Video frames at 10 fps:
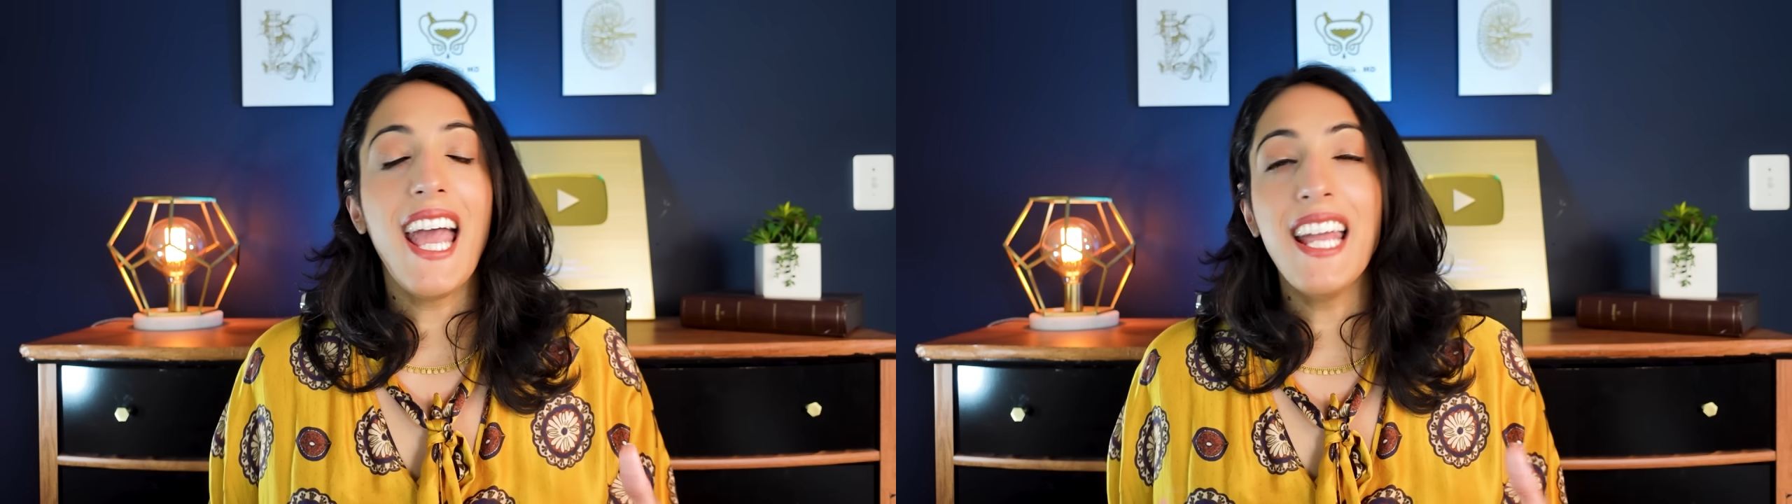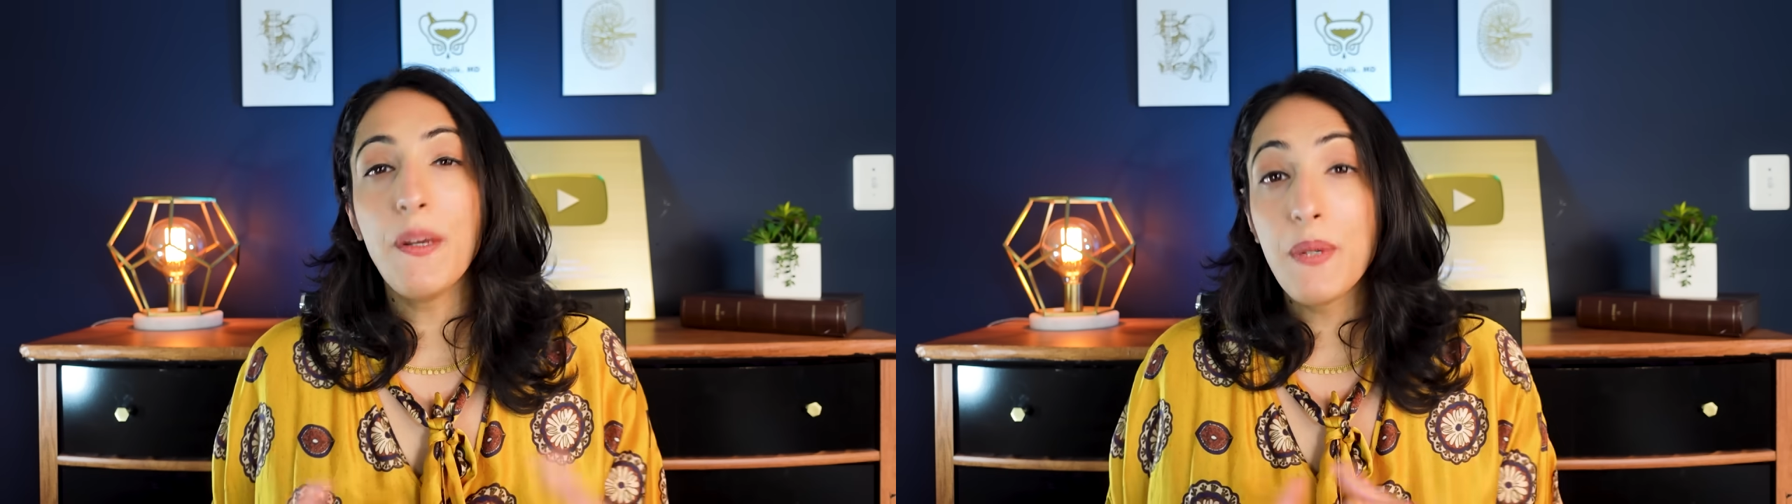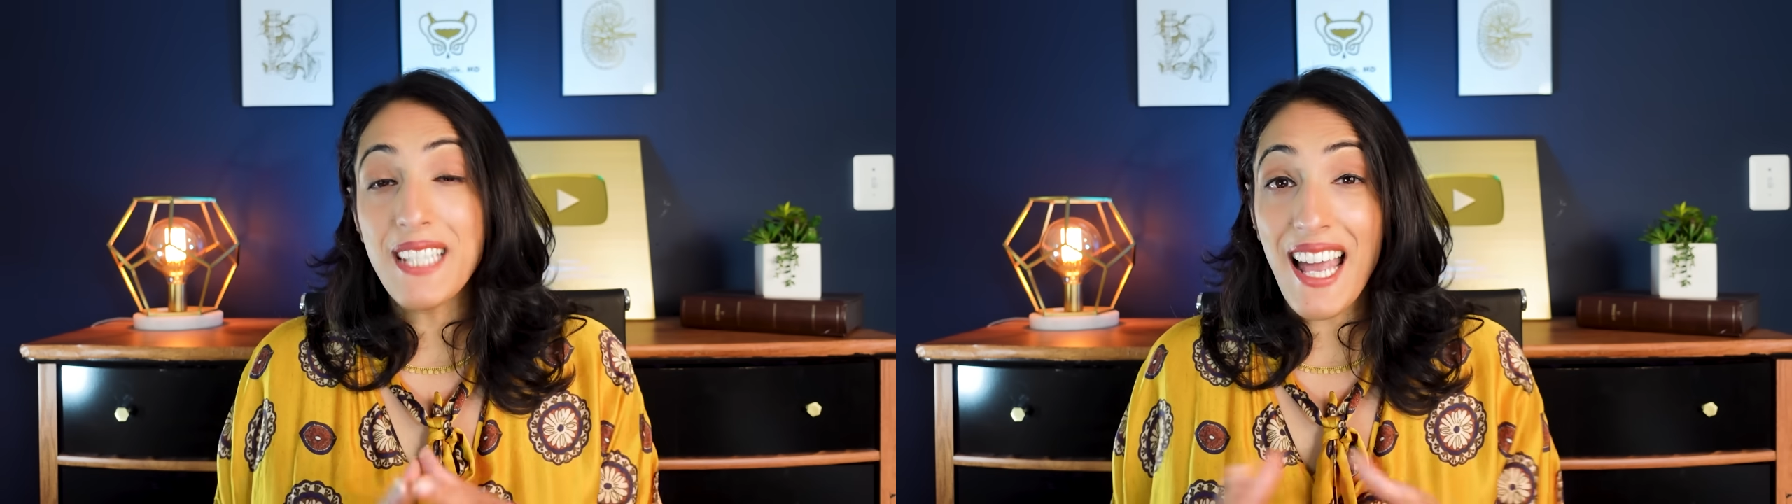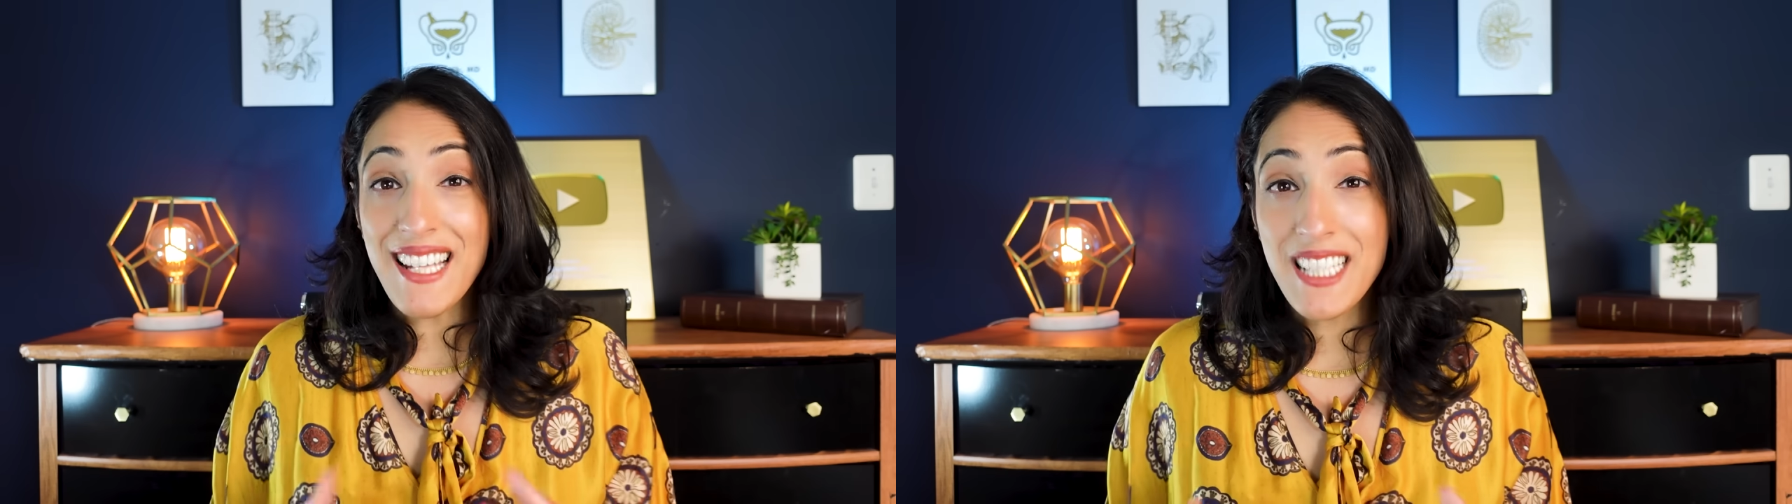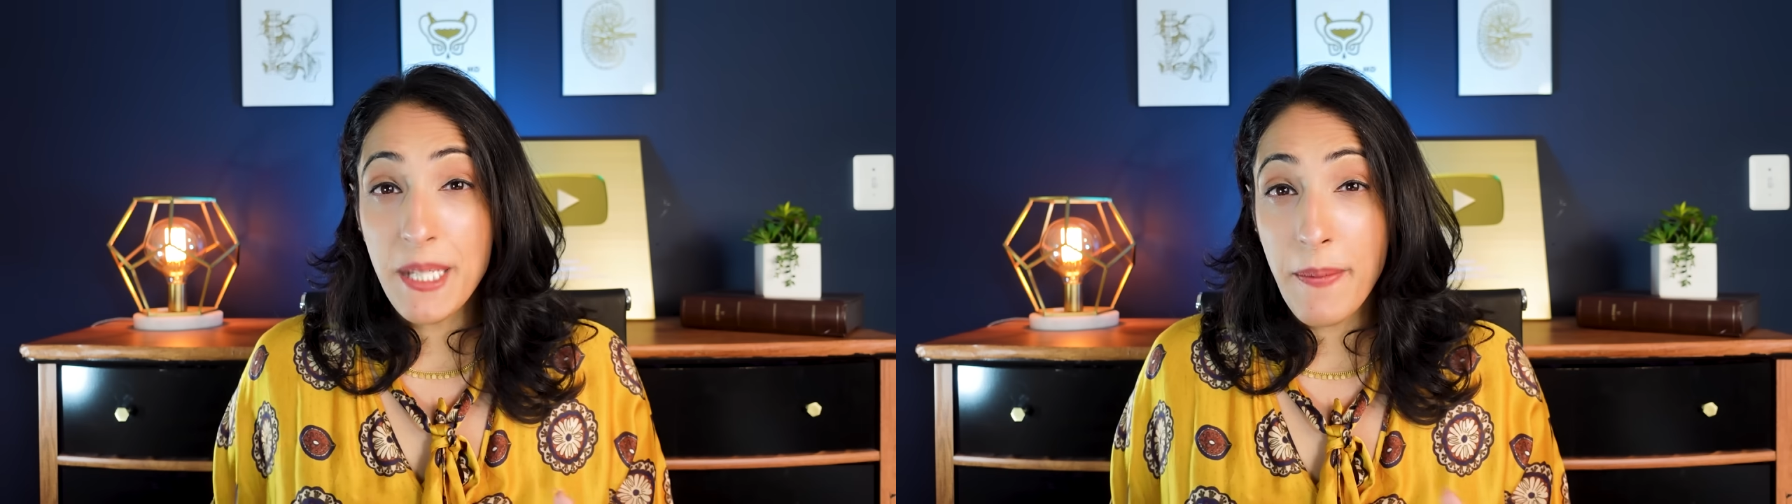And it was
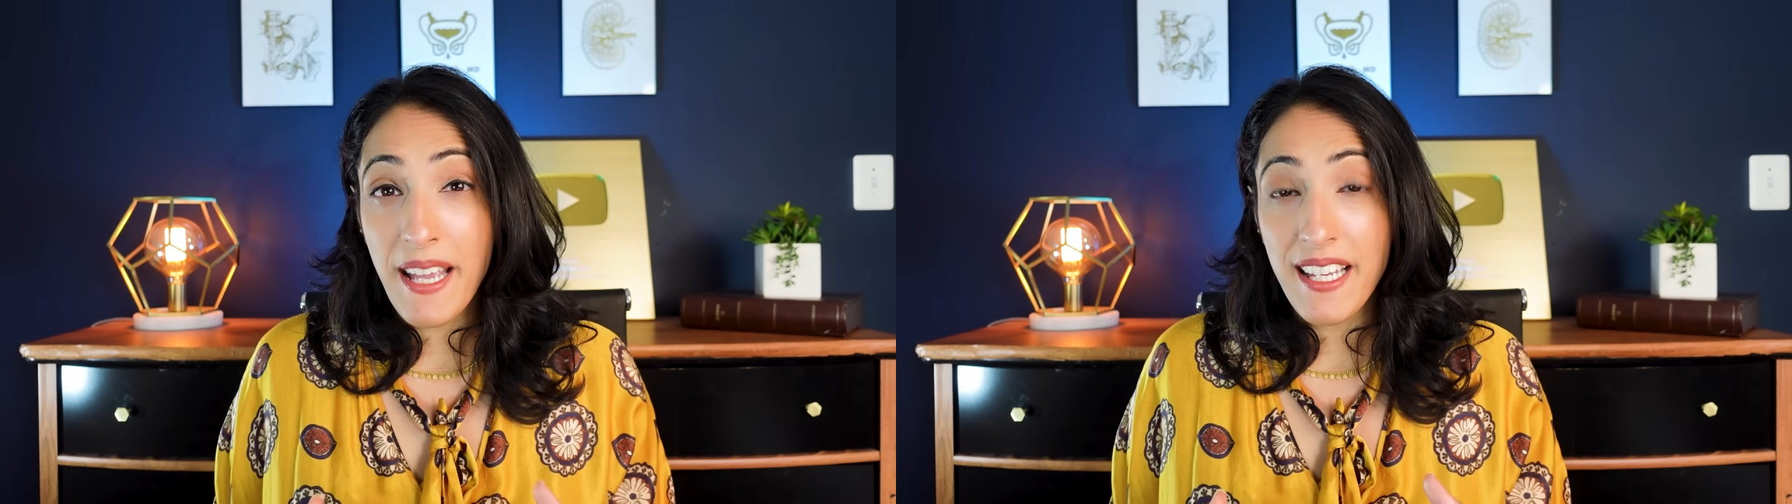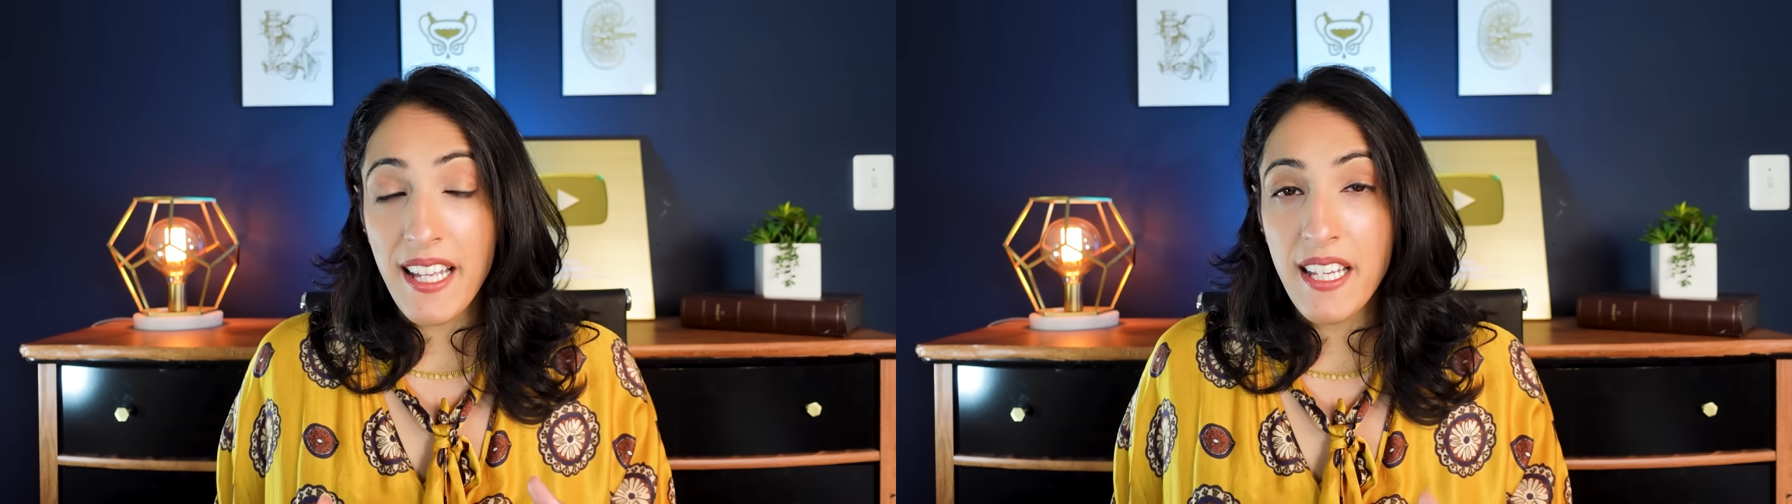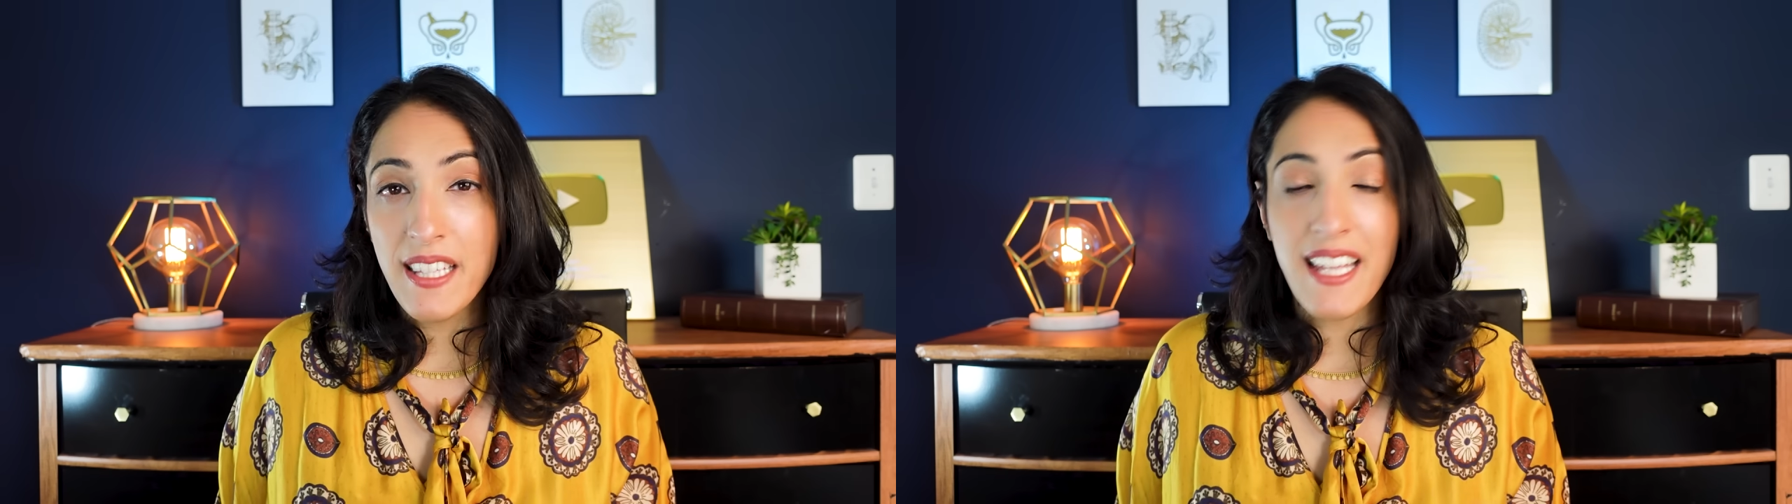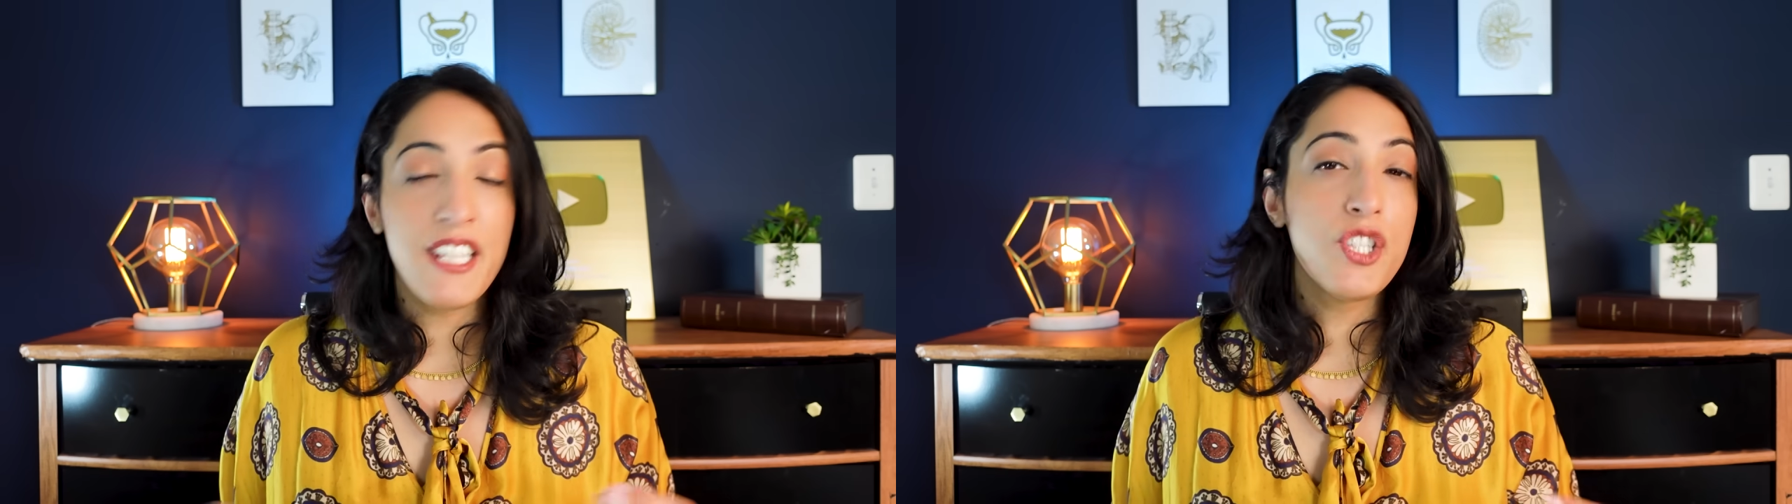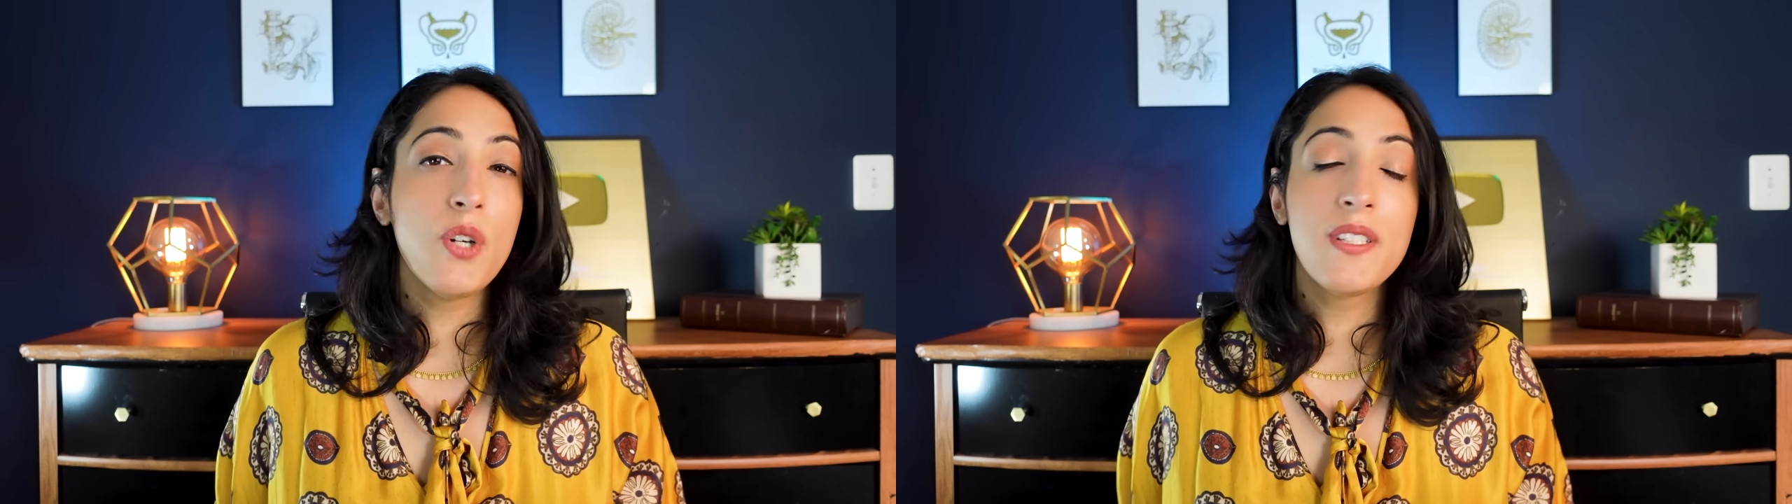estimated that
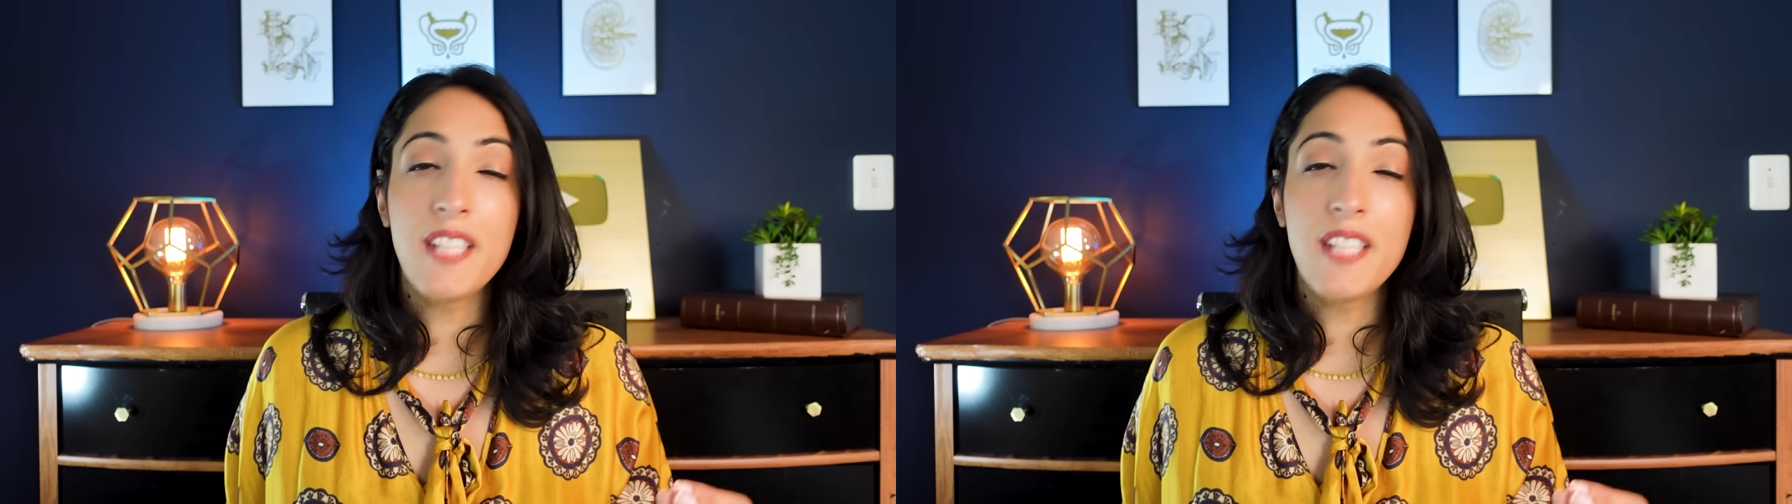it took